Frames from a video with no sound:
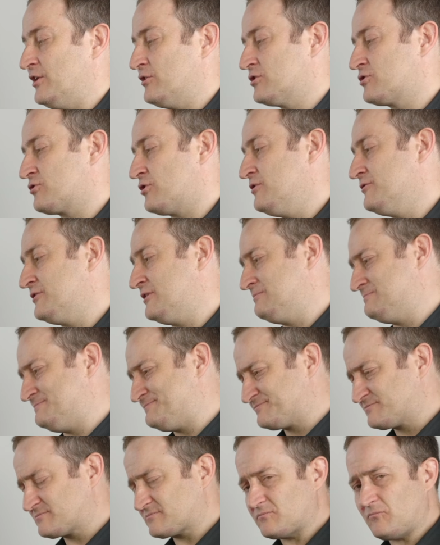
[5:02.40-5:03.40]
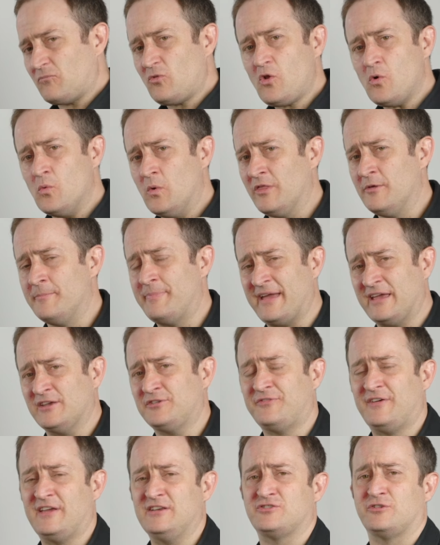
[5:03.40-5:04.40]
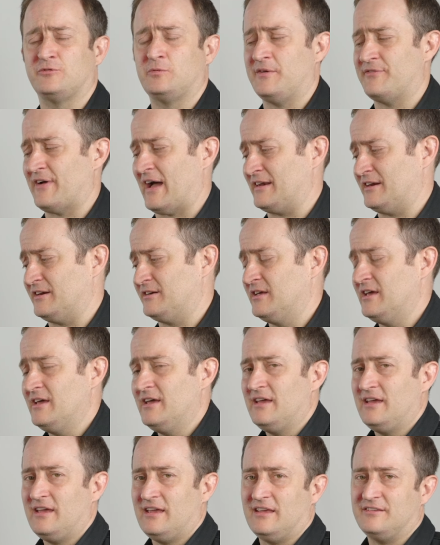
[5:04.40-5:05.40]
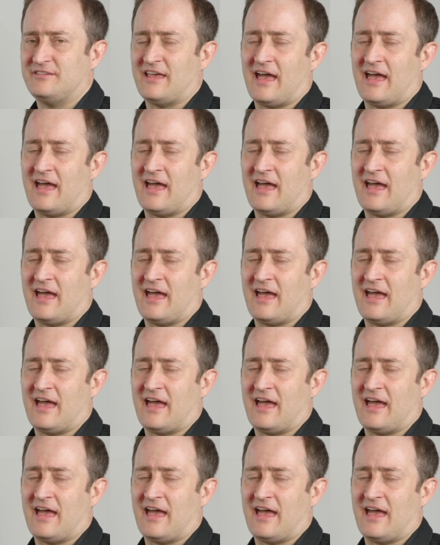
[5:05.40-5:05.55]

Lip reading: on the Gruven, one of the biggest features we've added is